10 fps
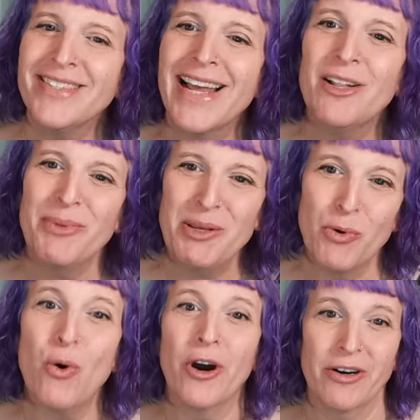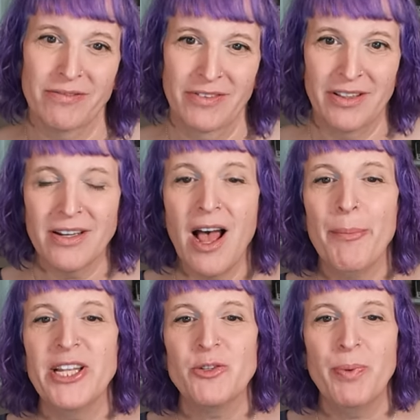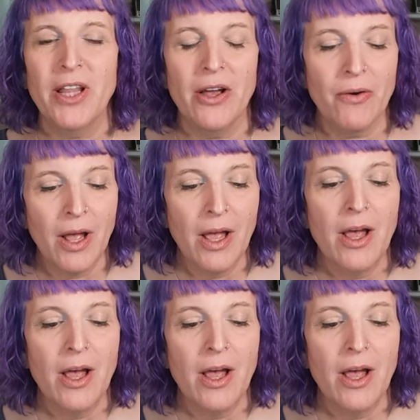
Tell me more in the comments below.